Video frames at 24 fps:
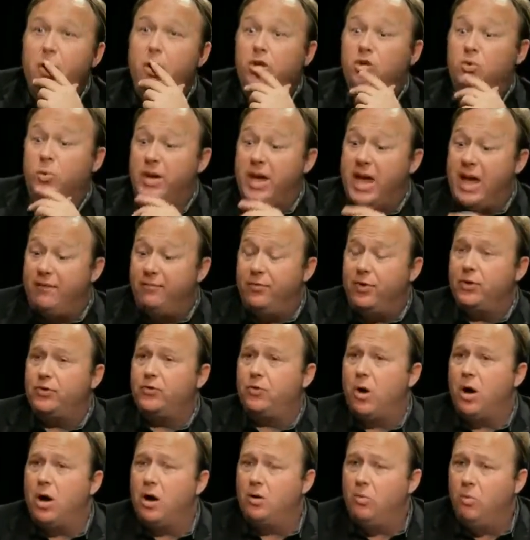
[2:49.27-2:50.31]
And notice we have the
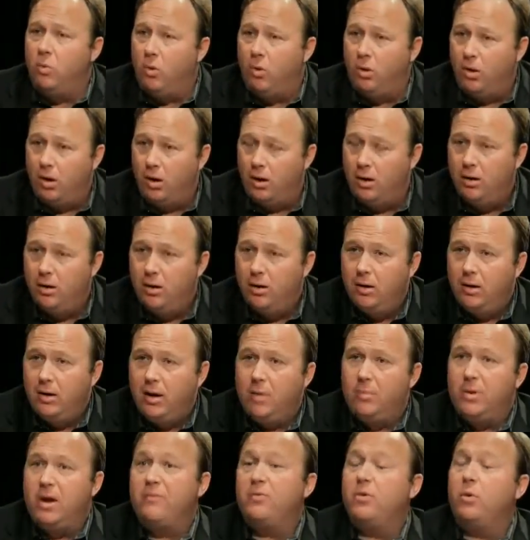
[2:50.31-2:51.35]
drug war,
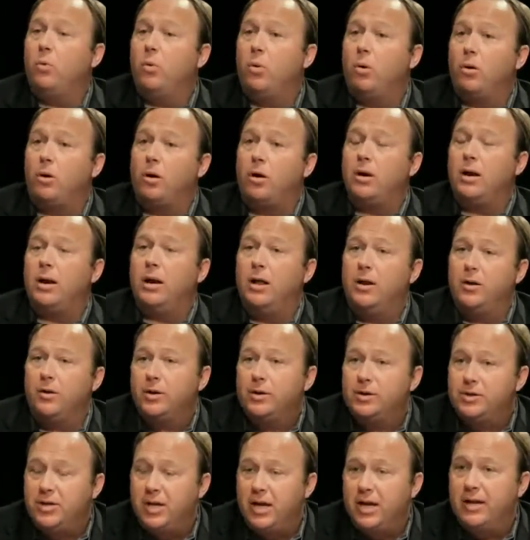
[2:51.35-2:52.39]
and we have the war on
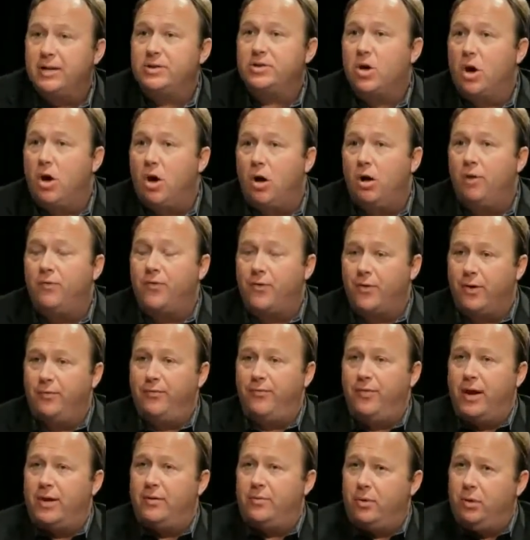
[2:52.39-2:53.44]
illiteracy, and it's all for
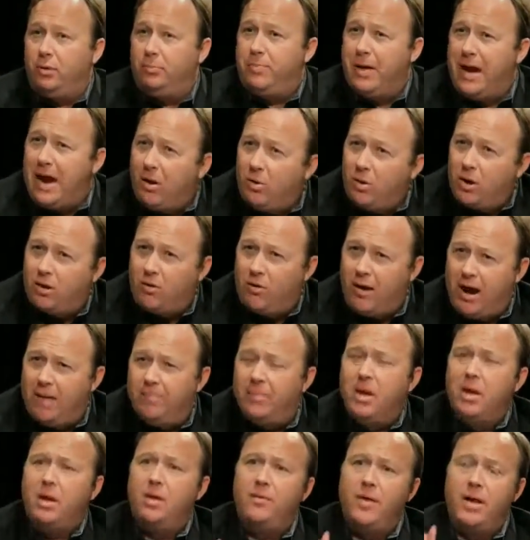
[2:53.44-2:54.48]
a federal power
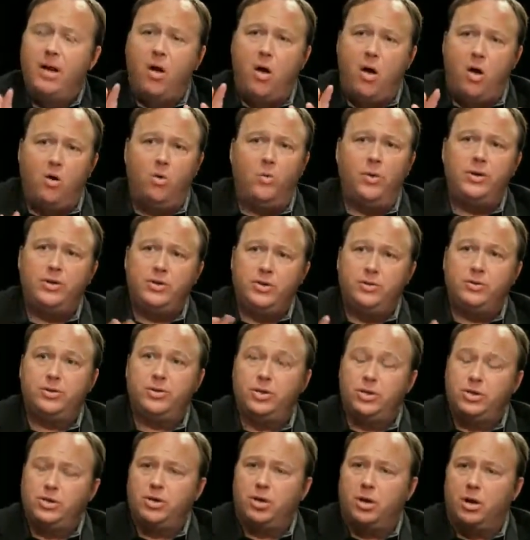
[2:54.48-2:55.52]
grab. They always
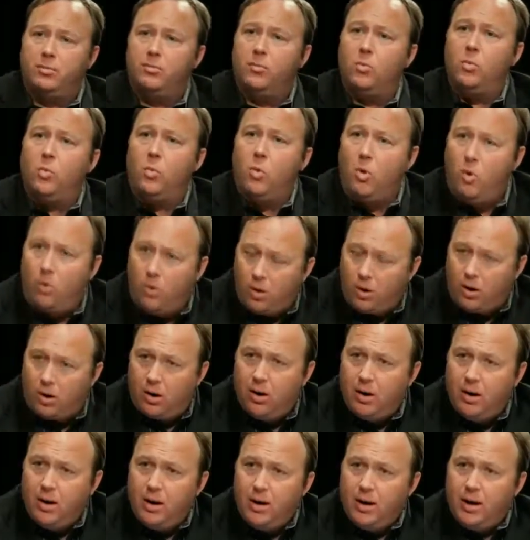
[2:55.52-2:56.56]
use this term war